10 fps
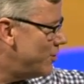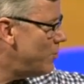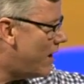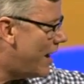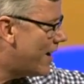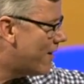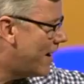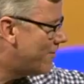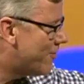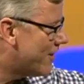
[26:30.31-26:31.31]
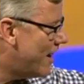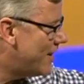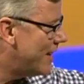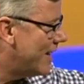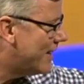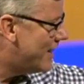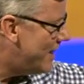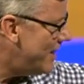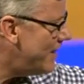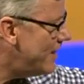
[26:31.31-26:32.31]
new hire had forgotten a
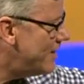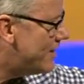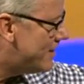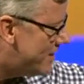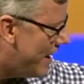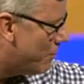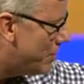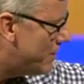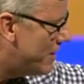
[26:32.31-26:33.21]
key step